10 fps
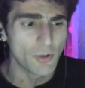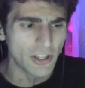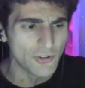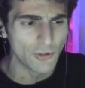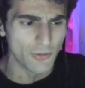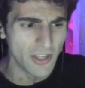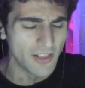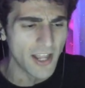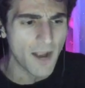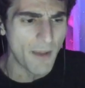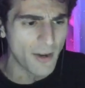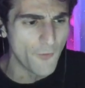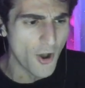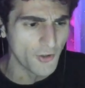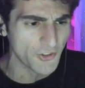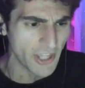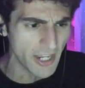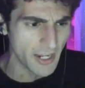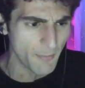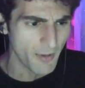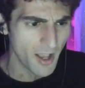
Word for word: really soothing. Like I'm about to fall asleep."